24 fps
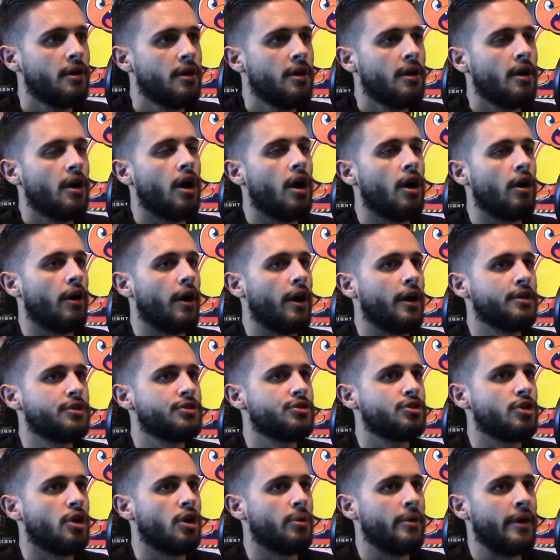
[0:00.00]
All right,
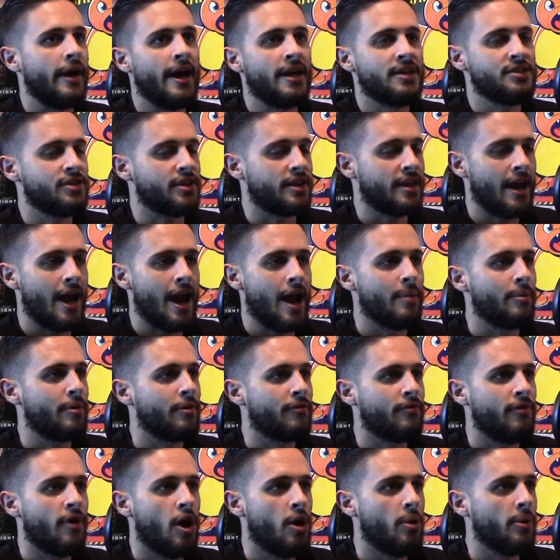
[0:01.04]
so it has the camera
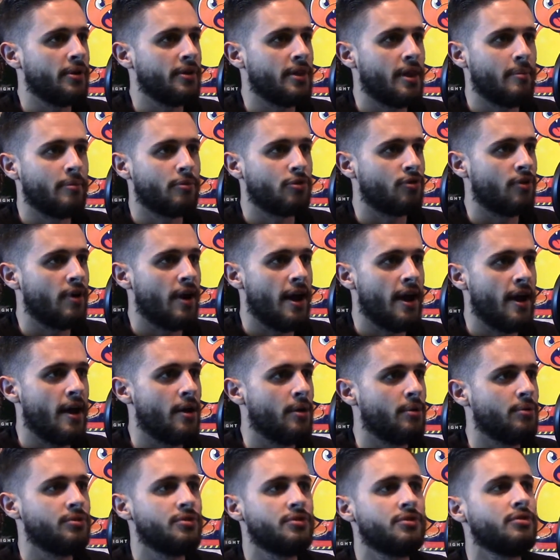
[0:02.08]
following them
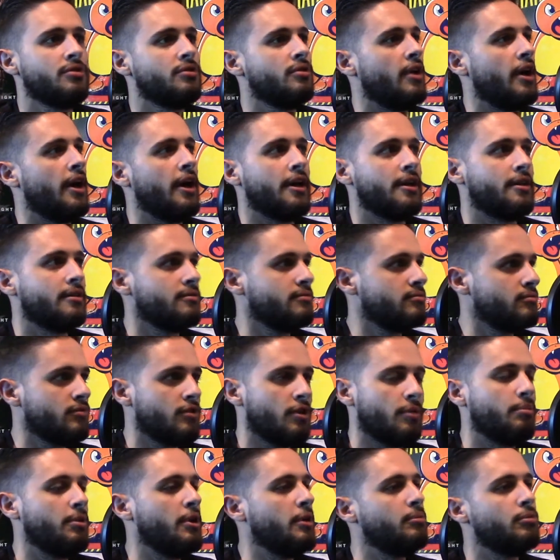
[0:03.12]
around, like the
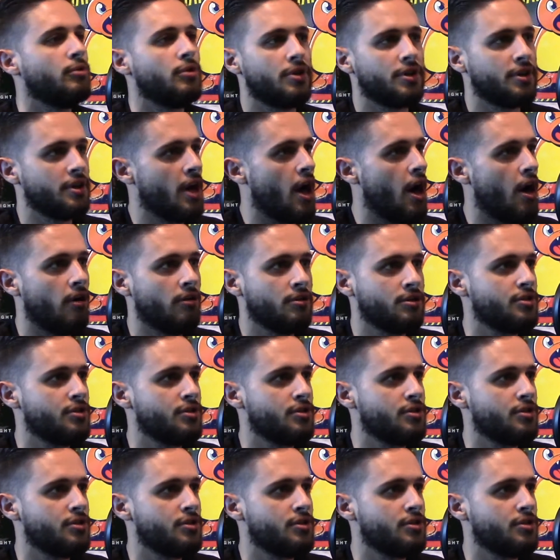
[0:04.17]
people acknowledge the